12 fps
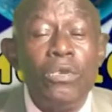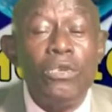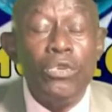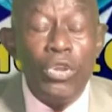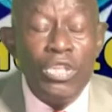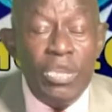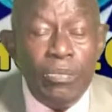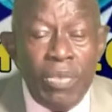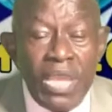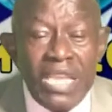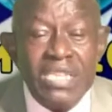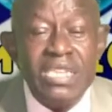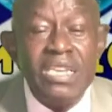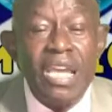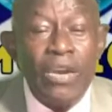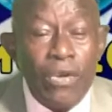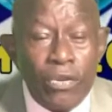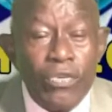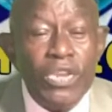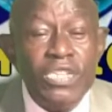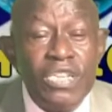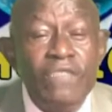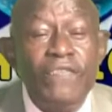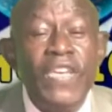you're debasing our
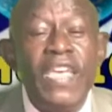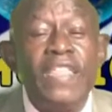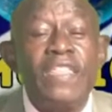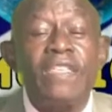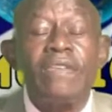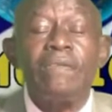Christian faith.